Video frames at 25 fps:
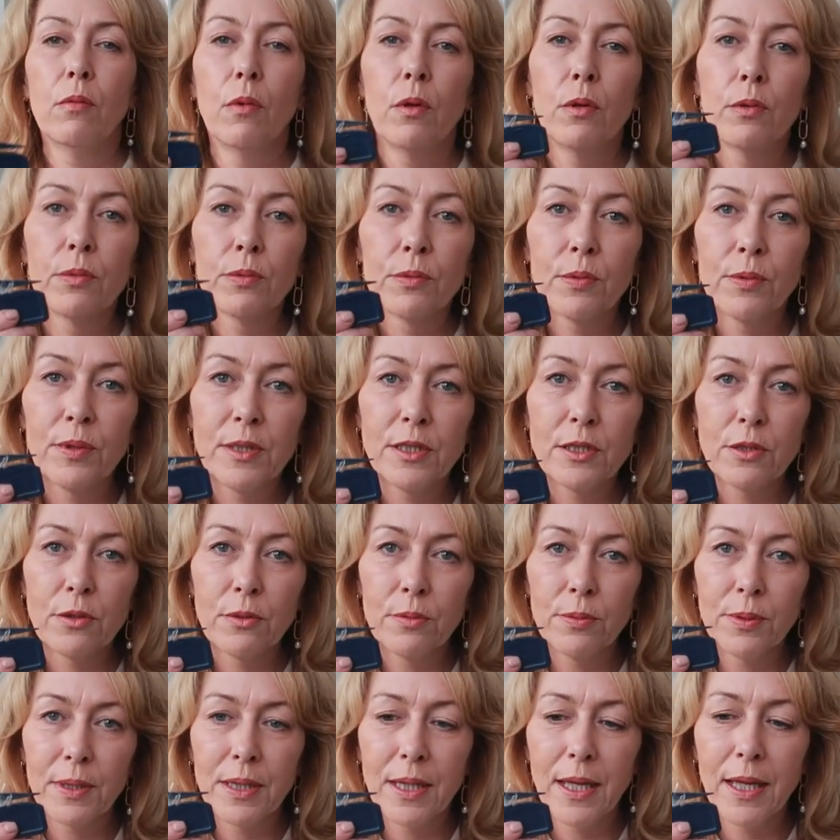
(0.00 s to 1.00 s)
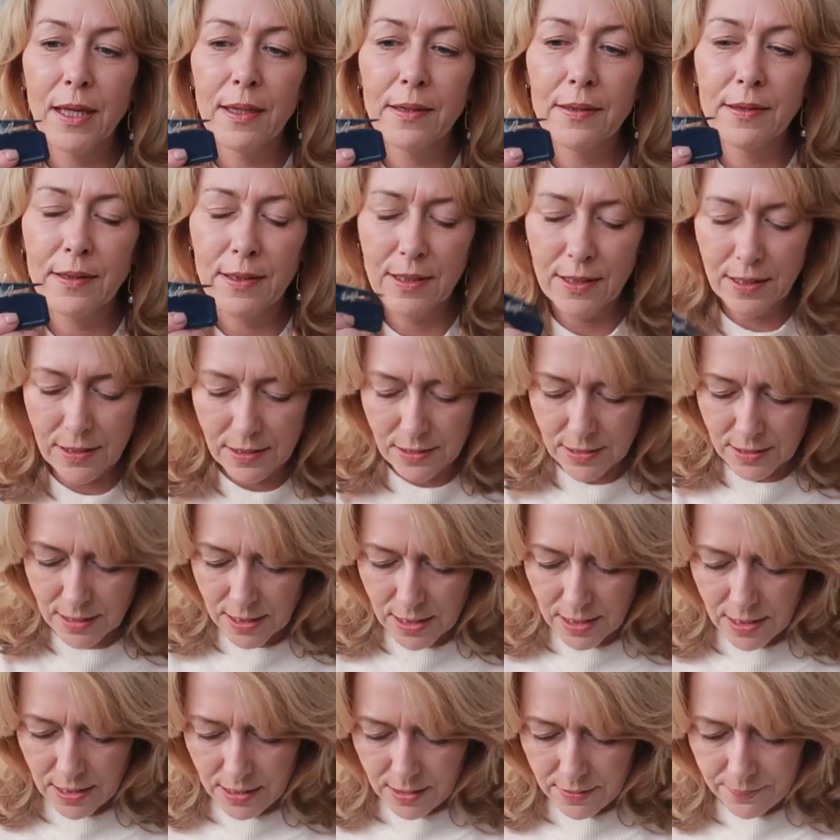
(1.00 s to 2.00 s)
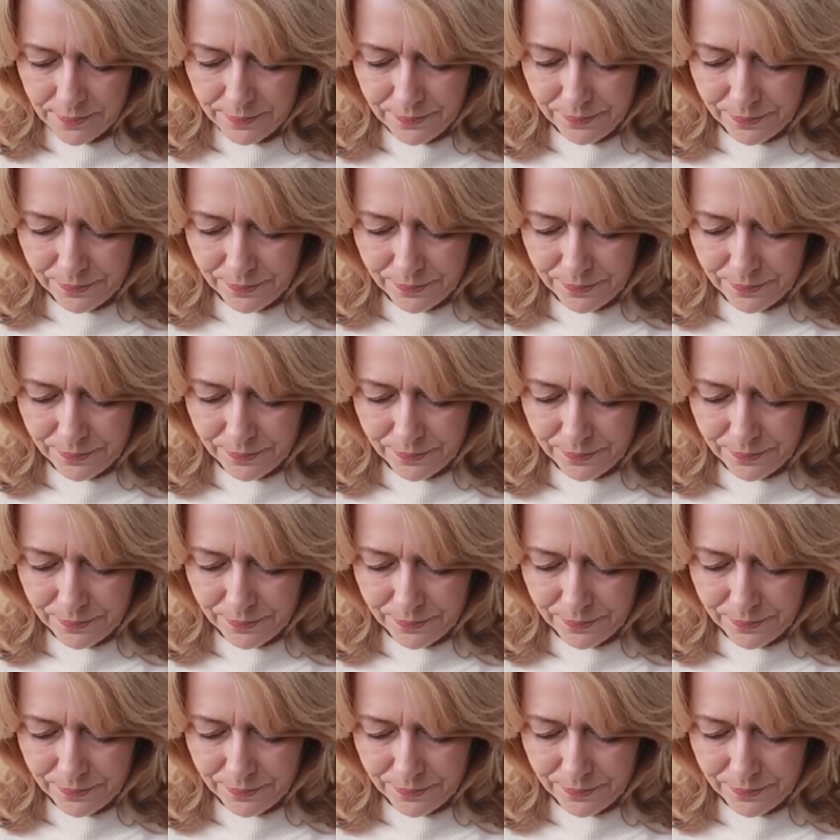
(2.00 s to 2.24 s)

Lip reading: What would we do without these, eh?